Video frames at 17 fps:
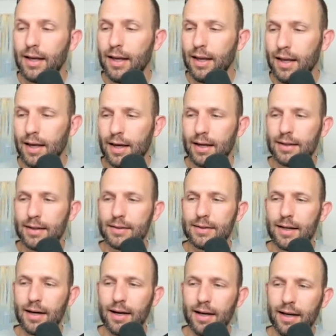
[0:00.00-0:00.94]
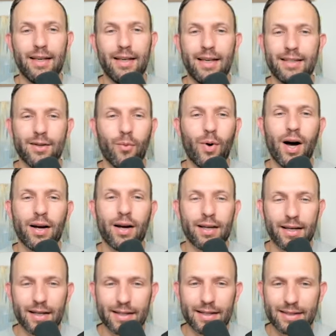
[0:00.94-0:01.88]
And uh, he's a
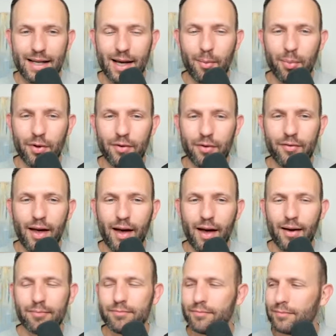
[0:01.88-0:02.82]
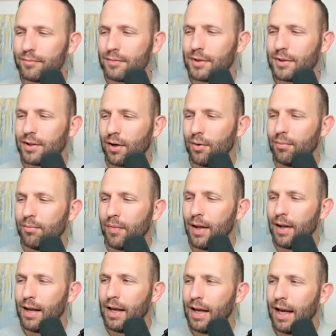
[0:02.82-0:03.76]
walking example of that. So
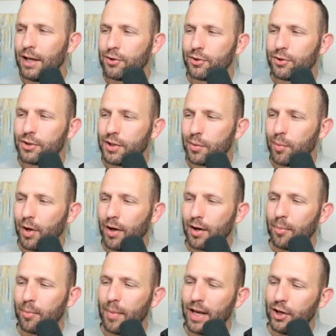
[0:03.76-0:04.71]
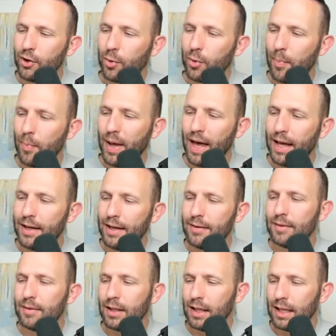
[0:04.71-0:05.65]
interesting book, Make Your Bed,
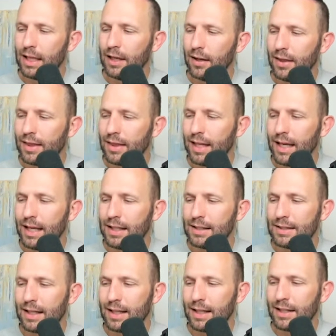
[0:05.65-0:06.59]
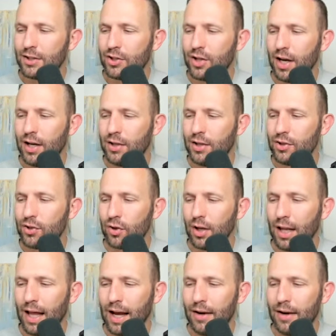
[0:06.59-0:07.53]
Little Things That Can Change Your
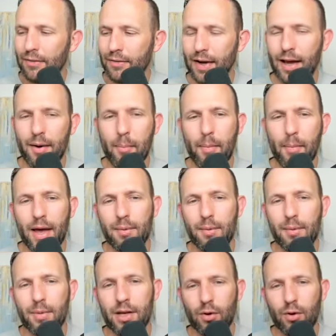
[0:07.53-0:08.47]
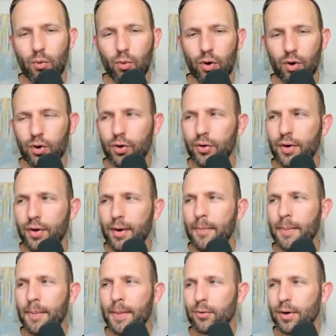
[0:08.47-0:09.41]
Life and Maybe the World,
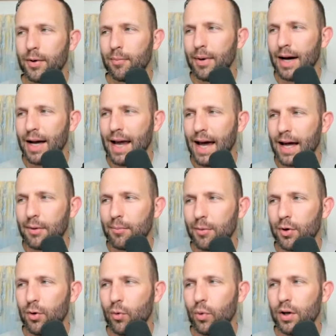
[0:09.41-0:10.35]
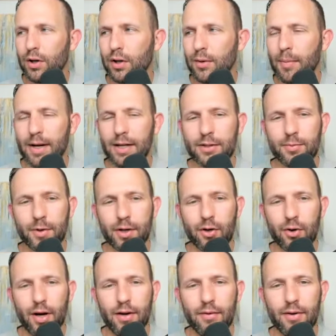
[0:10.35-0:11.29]
written by Admiral William H.
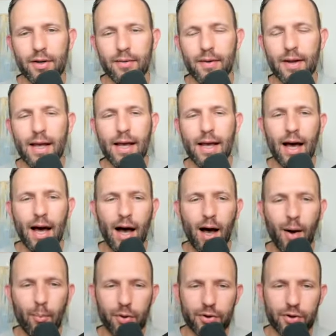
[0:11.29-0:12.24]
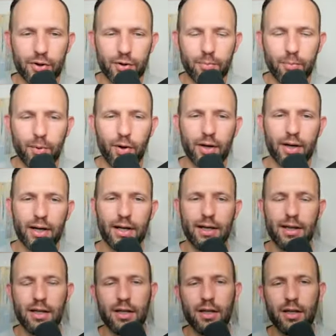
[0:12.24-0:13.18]
McRaven. I'll put the book
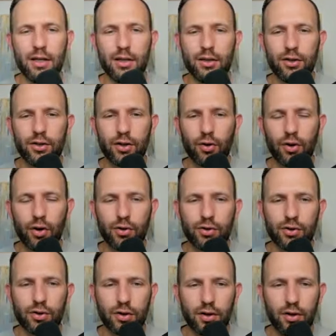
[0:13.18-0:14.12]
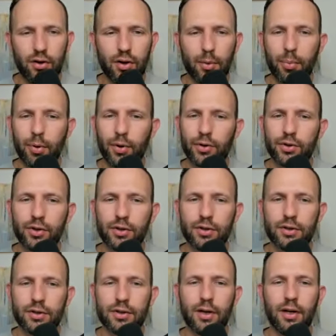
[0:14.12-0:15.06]
in the show notes so that you can
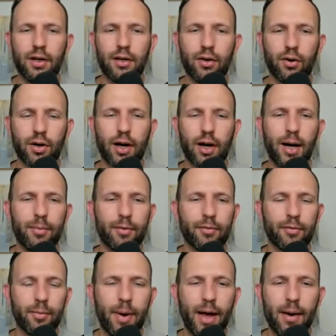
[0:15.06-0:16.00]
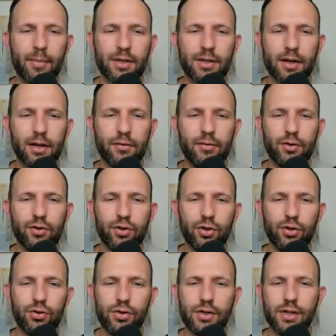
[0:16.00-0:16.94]
purchase your copy from Amazon if you
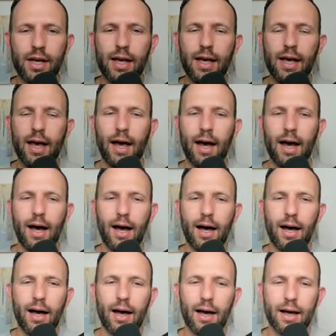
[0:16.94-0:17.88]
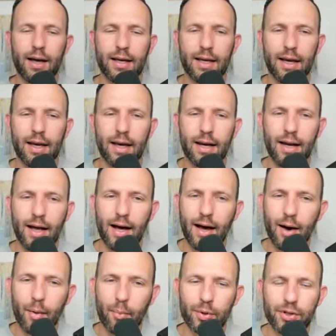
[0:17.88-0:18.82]
choose. Uh, again,
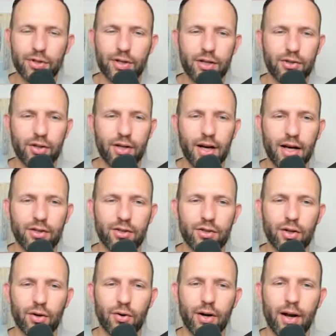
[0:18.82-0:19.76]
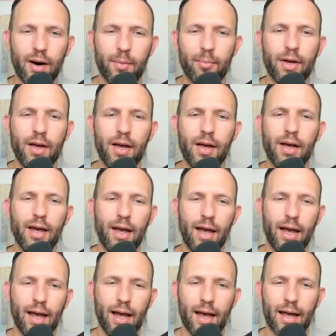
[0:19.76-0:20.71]
I appreciate you guys showing up,
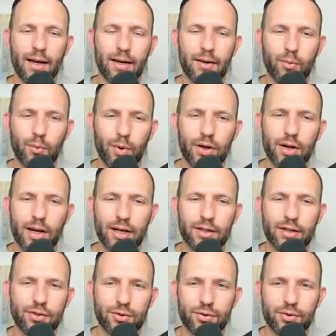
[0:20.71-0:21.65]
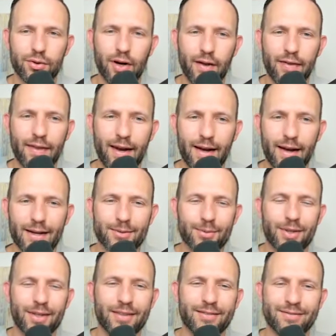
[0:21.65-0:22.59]
and we'll catch you on the
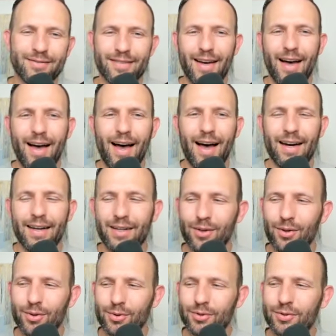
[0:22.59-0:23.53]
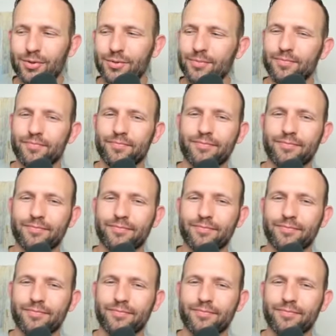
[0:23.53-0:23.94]
next one. Adios.